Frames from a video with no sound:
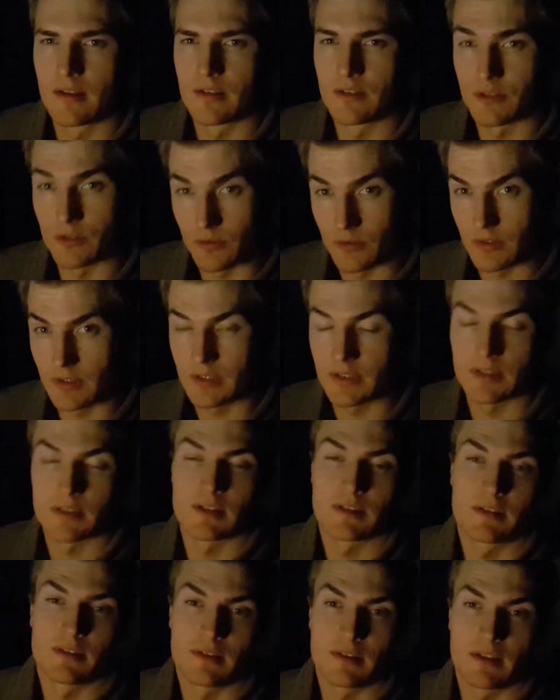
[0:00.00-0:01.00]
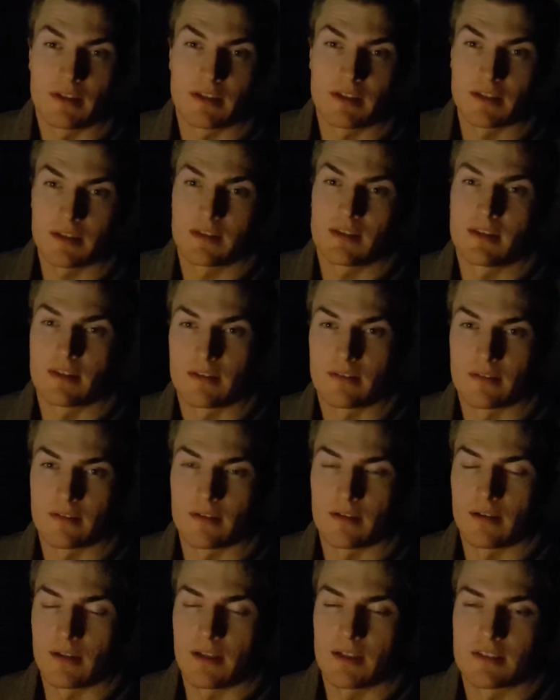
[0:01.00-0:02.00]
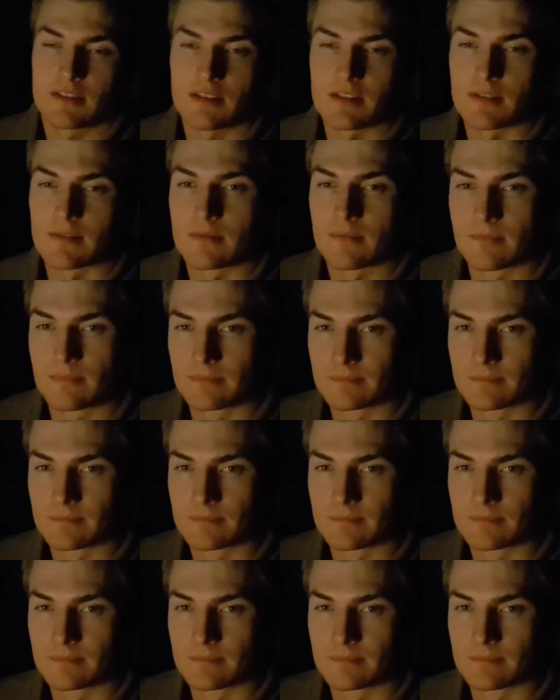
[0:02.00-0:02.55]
joined and they did a lesson